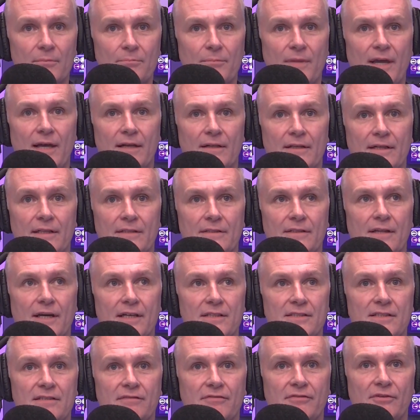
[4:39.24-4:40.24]
Mehel in
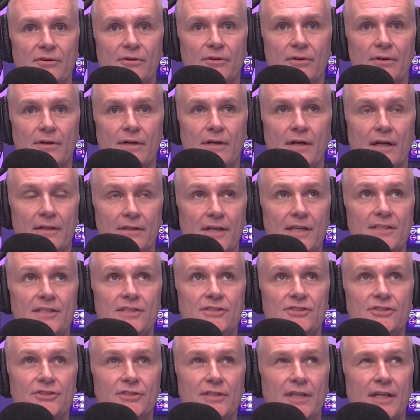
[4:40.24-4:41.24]

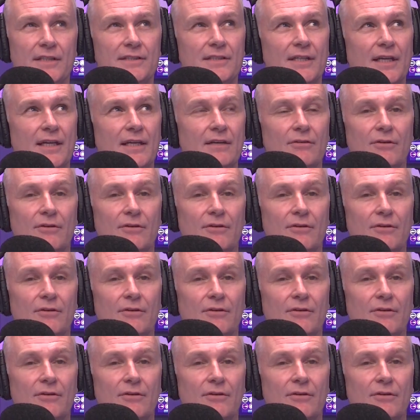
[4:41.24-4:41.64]
93, I think,